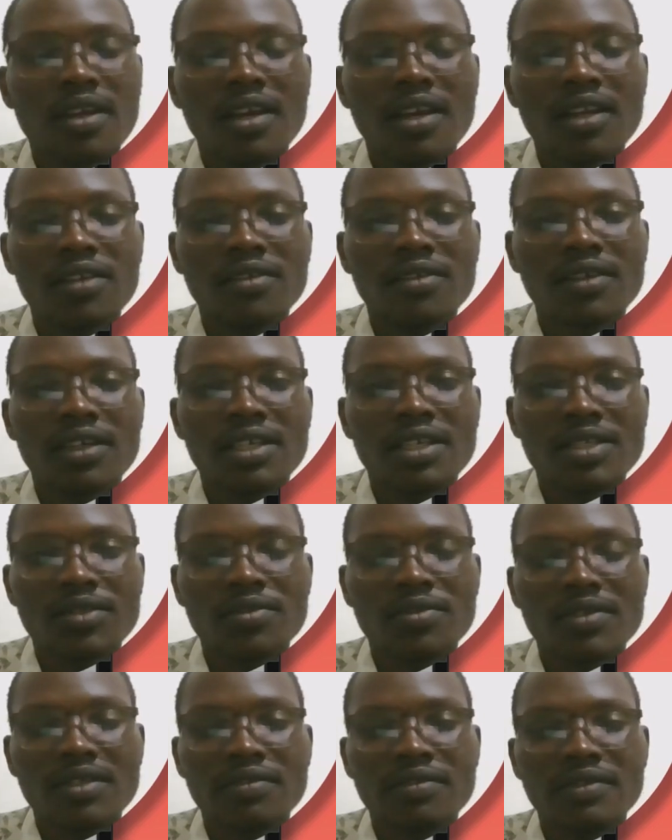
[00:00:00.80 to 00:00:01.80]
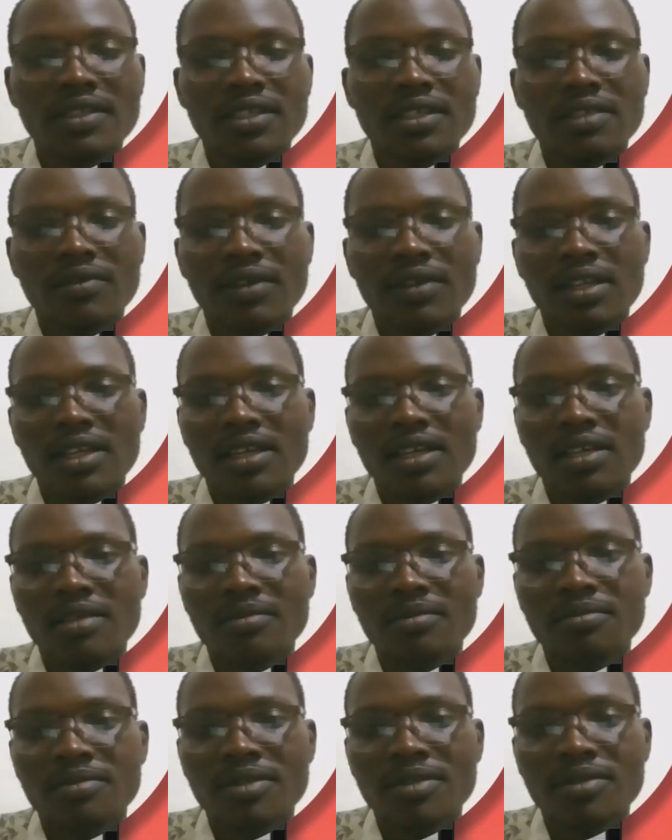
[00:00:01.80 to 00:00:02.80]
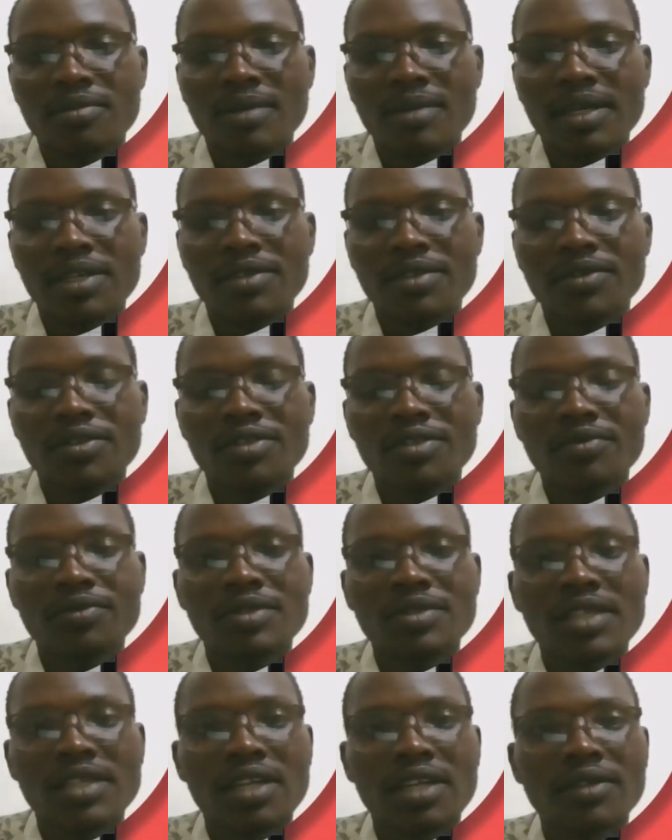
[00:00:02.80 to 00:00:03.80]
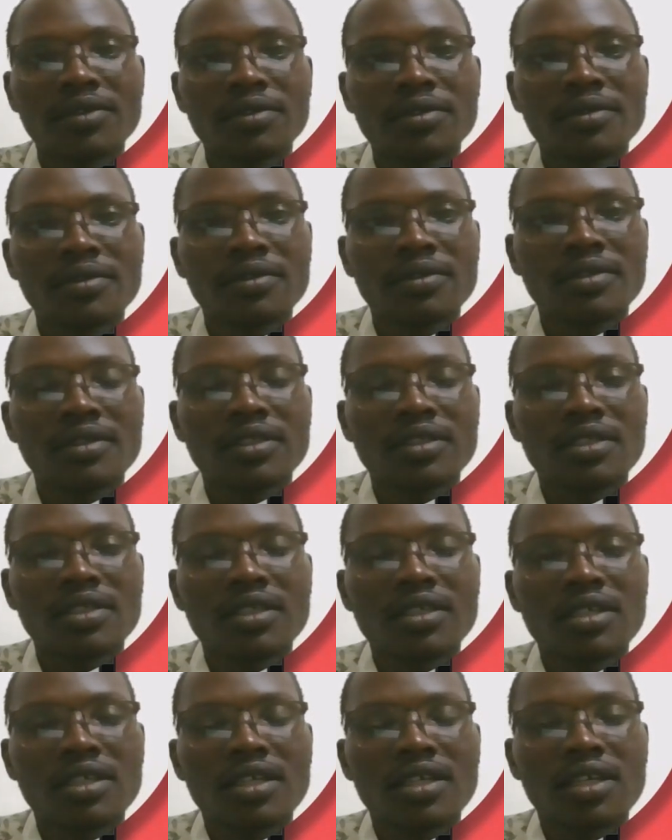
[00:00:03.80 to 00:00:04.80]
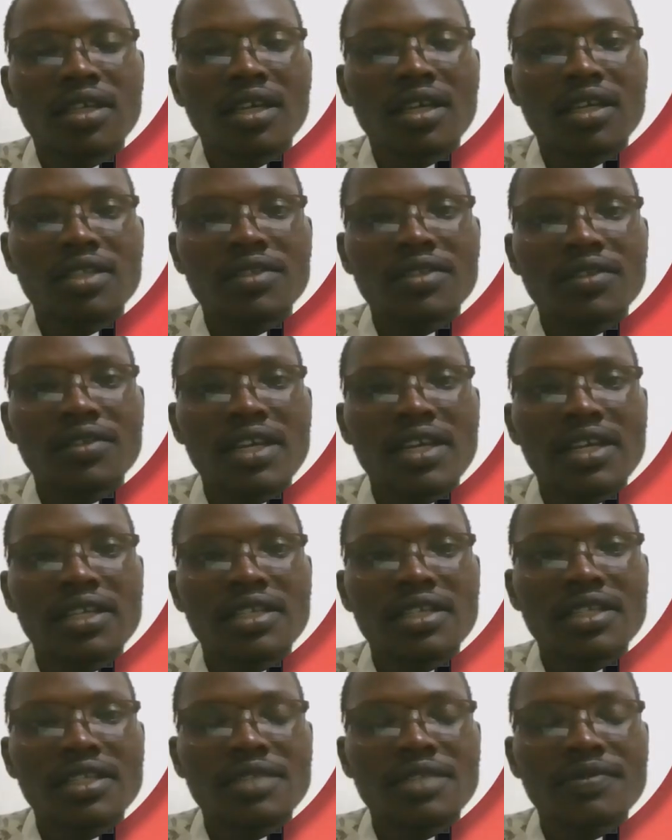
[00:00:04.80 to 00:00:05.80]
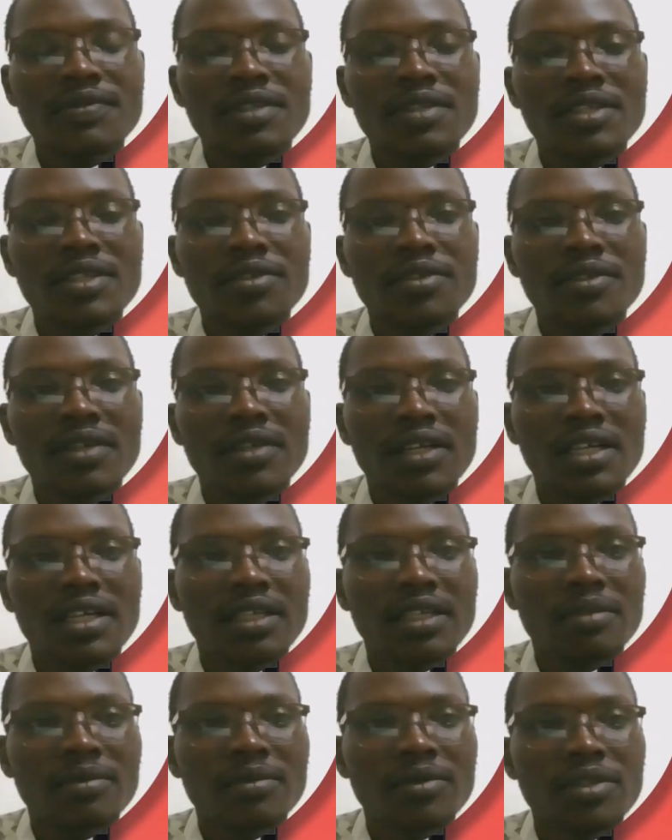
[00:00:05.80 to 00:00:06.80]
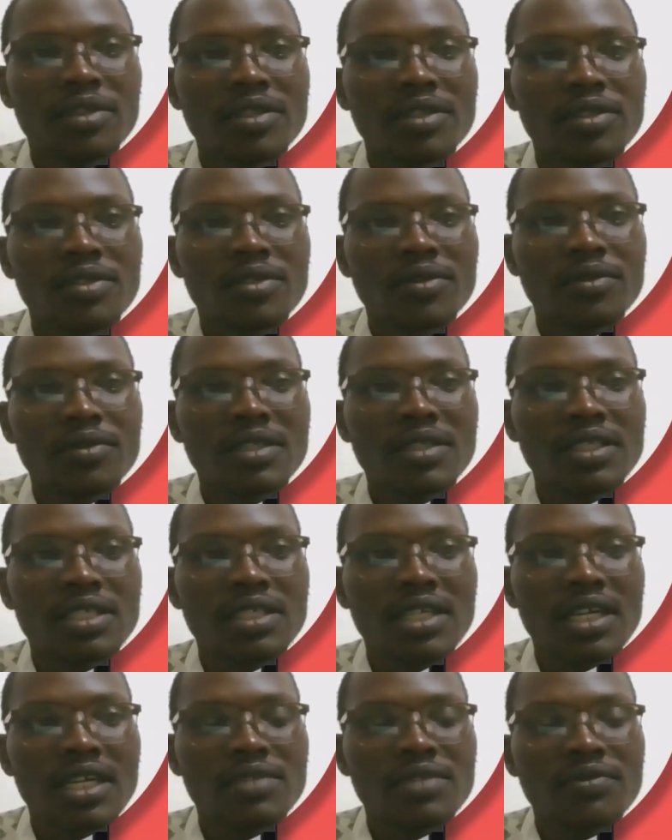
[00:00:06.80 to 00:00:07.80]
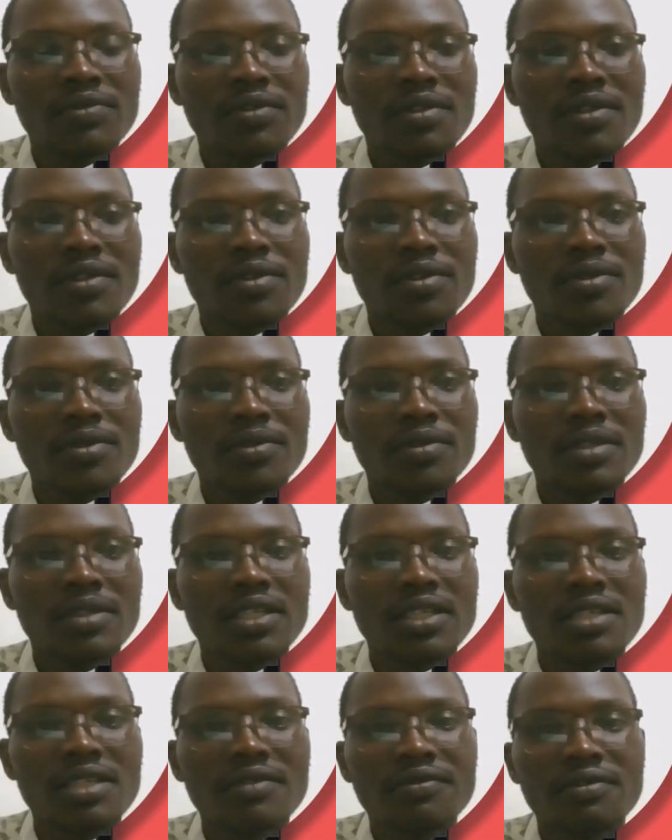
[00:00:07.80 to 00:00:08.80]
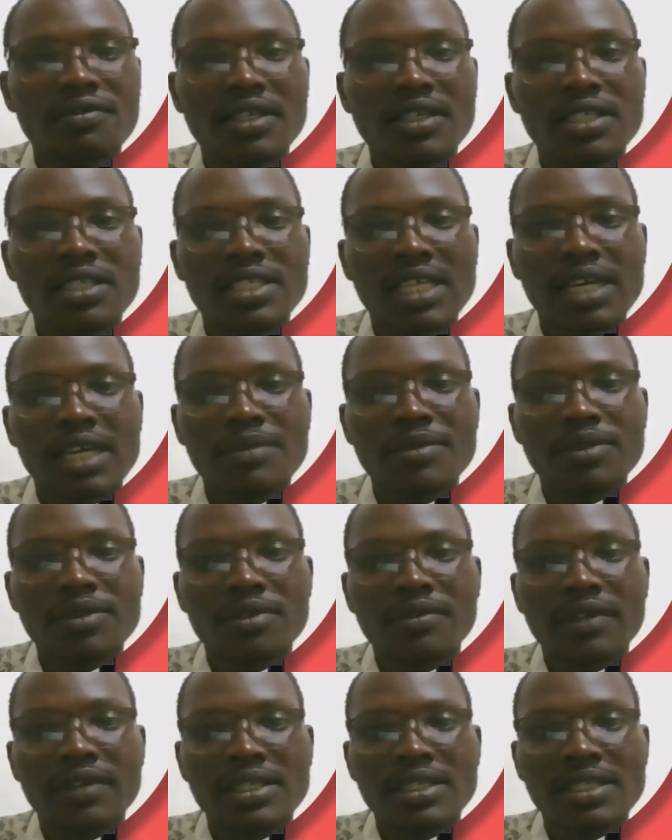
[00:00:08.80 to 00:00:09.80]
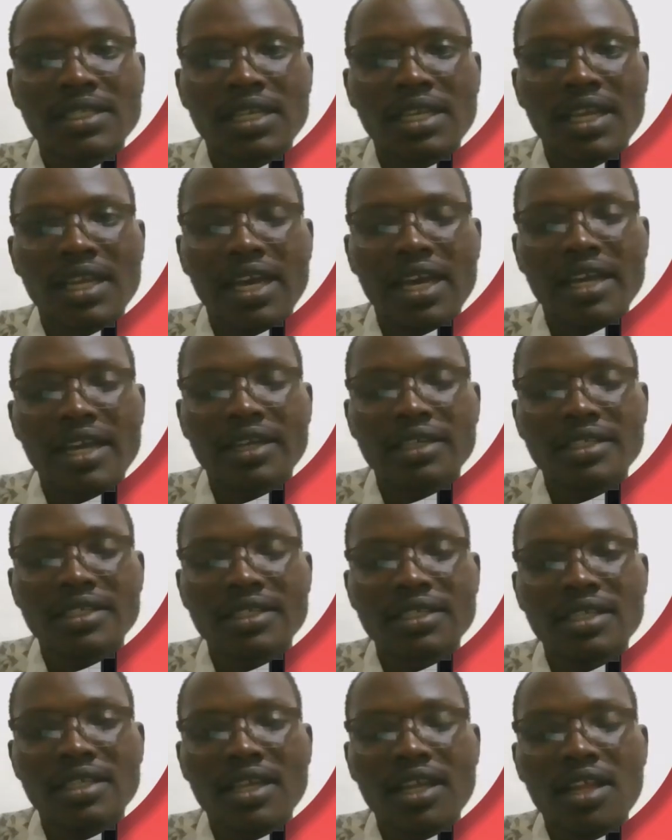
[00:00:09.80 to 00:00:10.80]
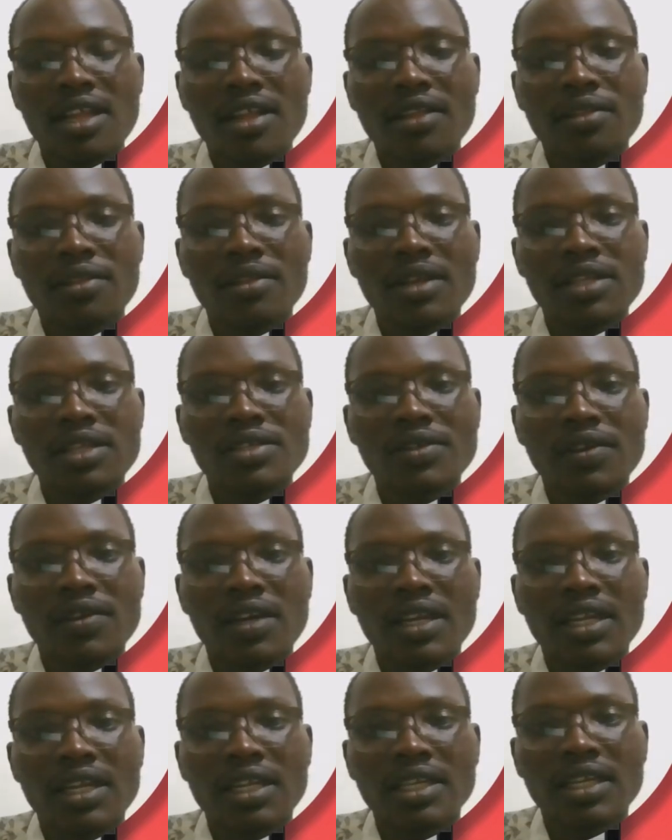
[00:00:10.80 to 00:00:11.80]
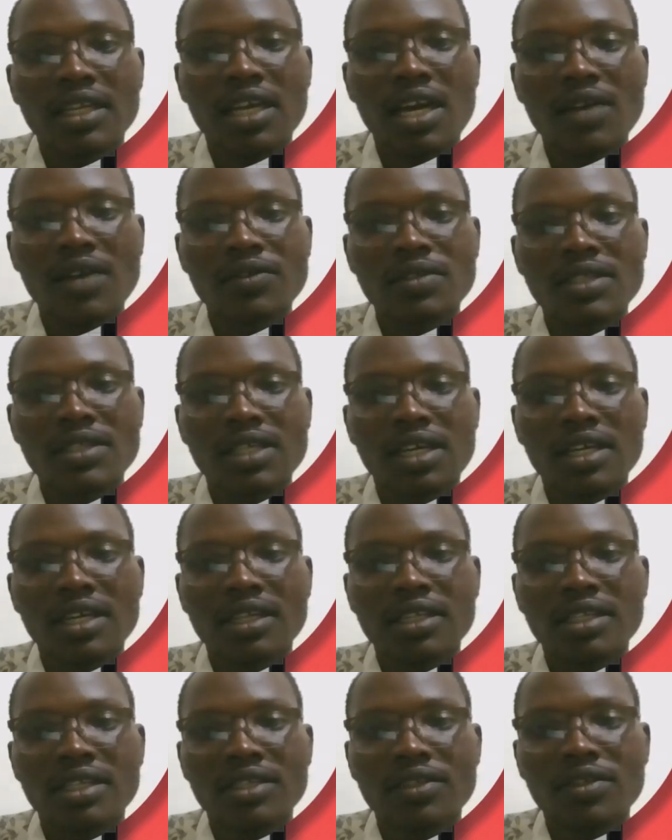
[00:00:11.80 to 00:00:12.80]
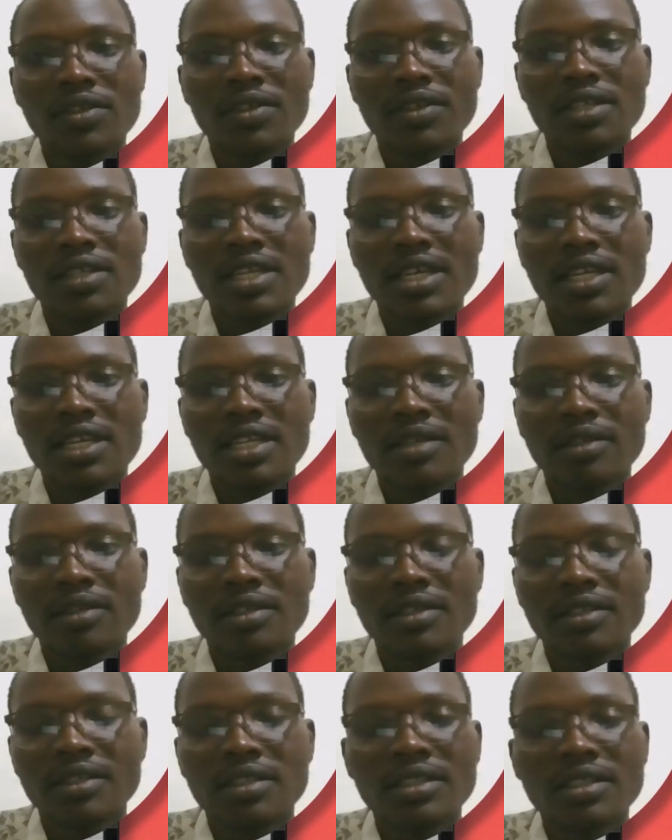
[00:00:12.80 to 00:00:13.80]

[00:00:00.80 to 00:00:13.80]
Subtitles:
Hello guys, good evening. Welcome to my YouTube channel. Today in this video I am going to discuss with you the different types of Excel errors that you can encounter in your daily